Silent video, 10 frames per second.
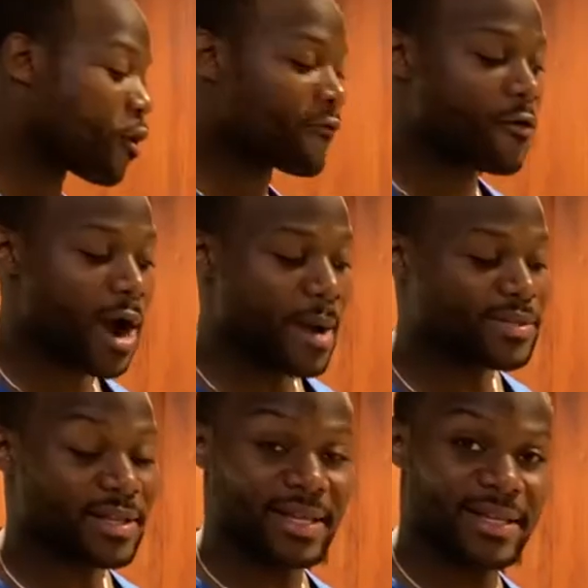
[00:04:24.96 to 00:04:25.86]
going for an
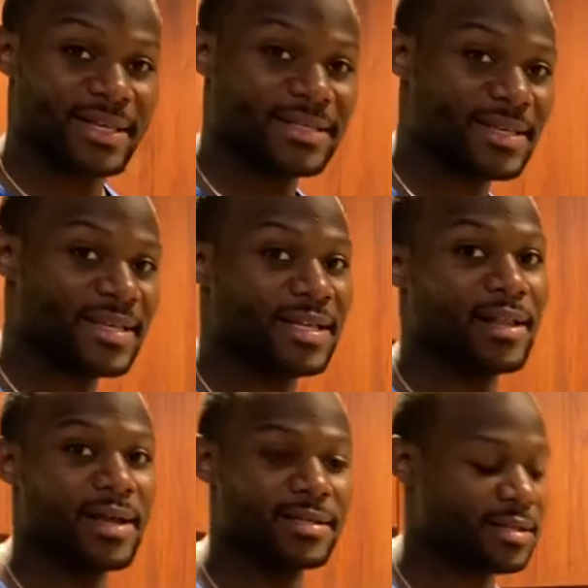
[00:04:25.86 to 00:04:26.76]
option like this is
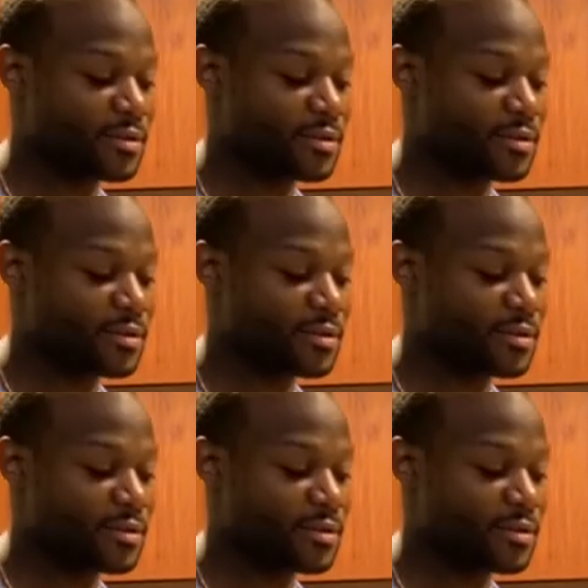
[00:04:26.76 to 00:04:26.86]
clutch.